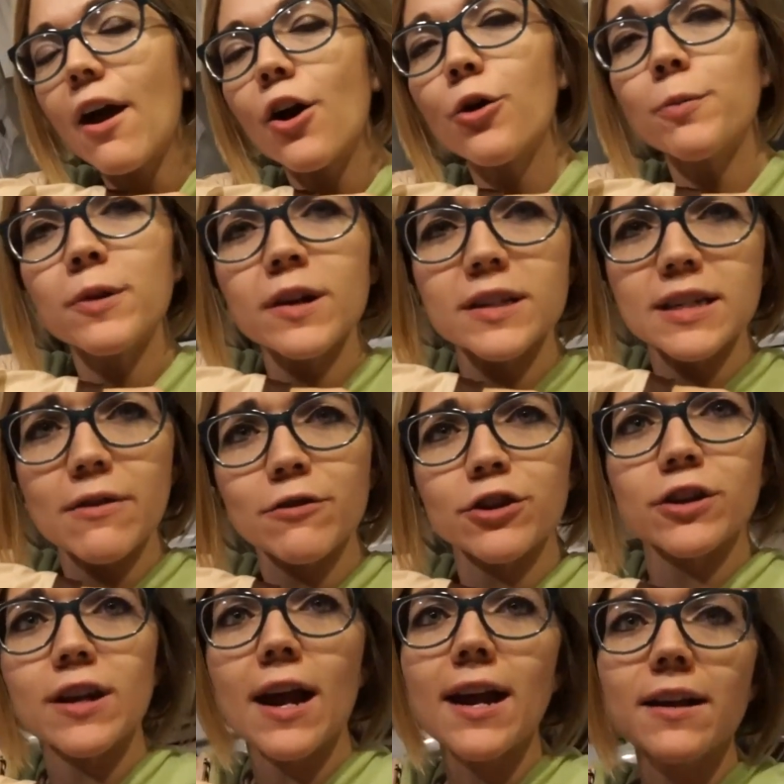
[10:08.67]
Hope you guys have a
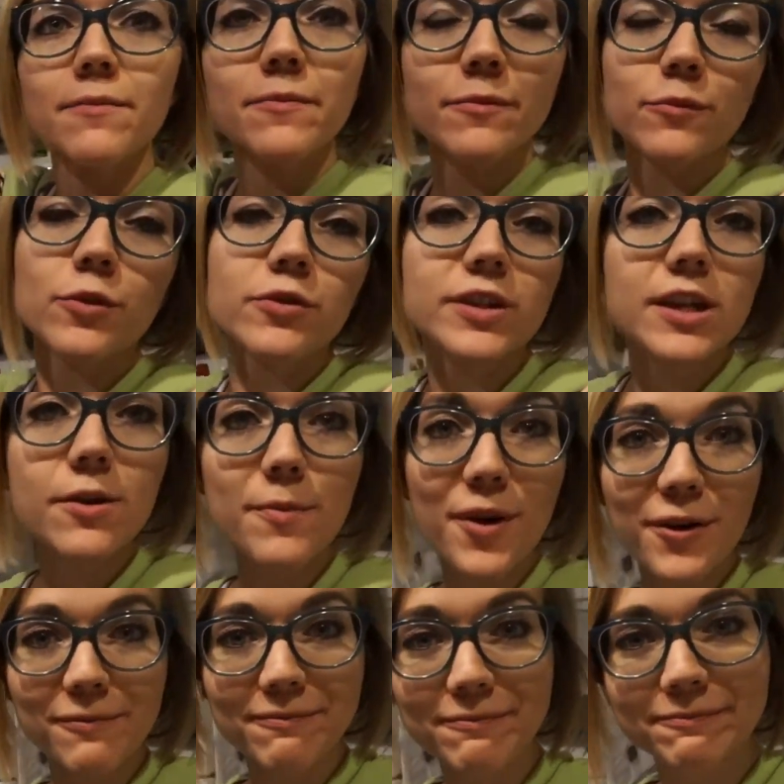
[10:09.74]
good night. We'll see you
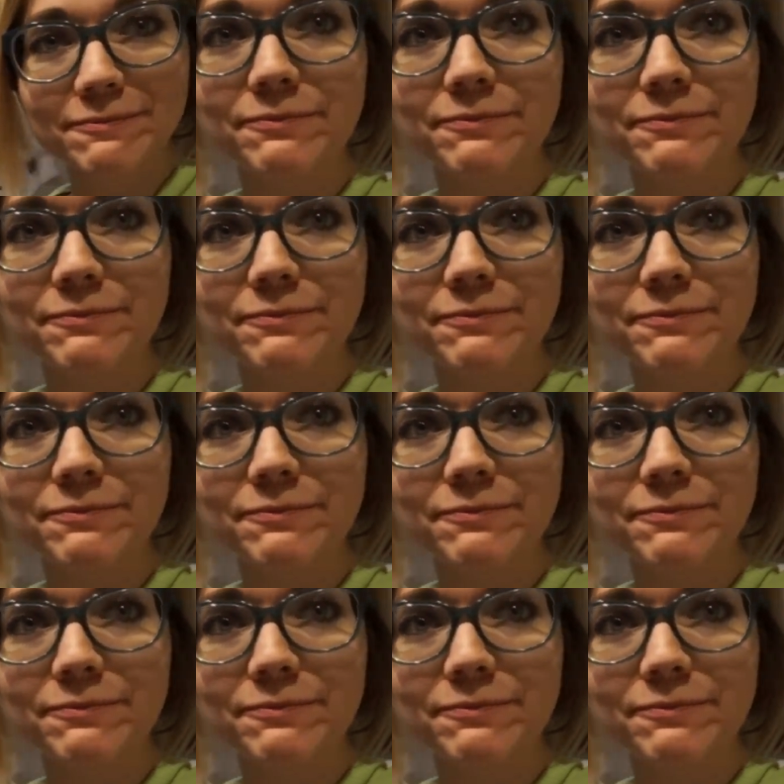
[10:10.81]
tomorrow.